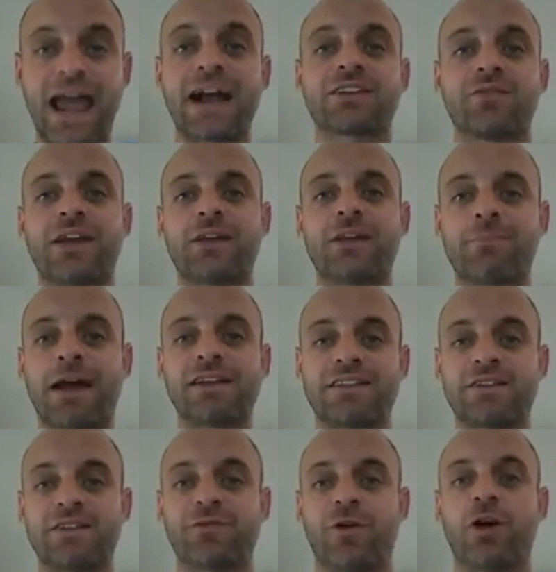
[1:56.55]
activated by
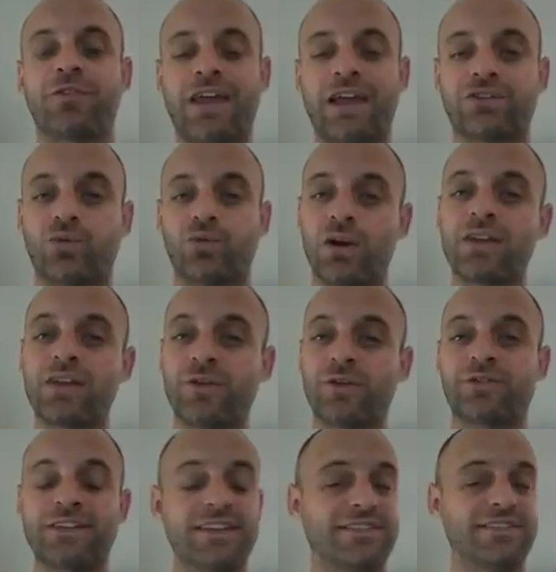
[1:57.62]
default, that
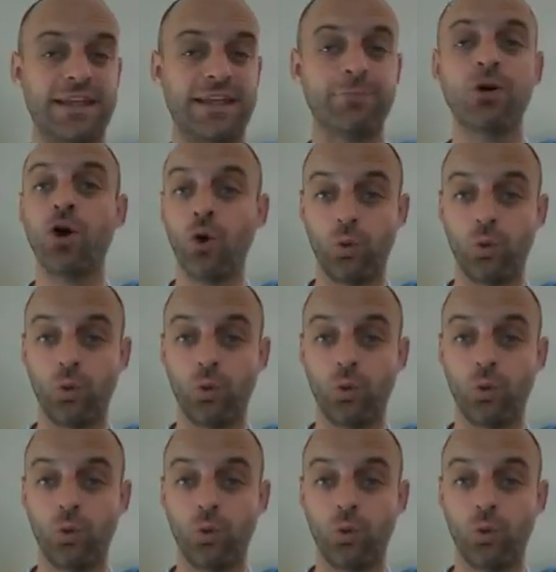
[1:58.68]
2015 theme,